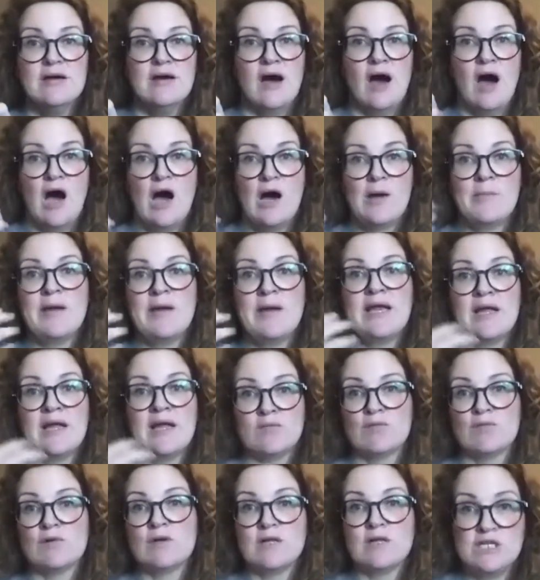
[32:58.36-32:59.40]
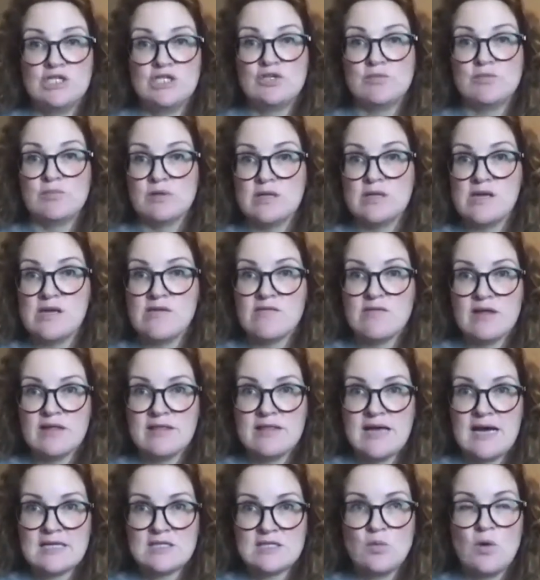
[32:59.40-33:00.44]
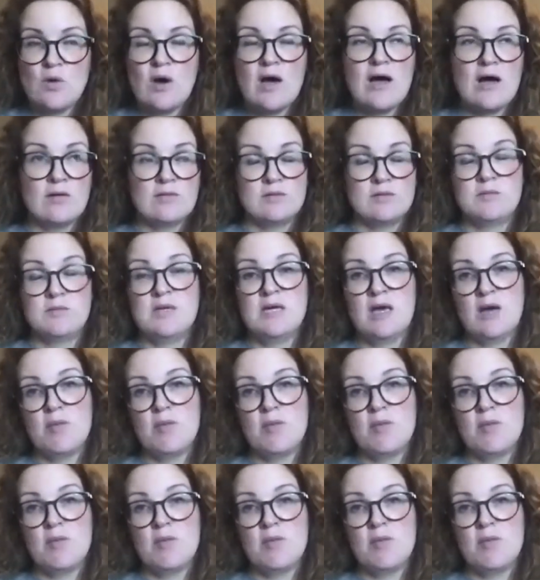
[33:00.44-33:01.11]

And I really do believe that that's what helped me get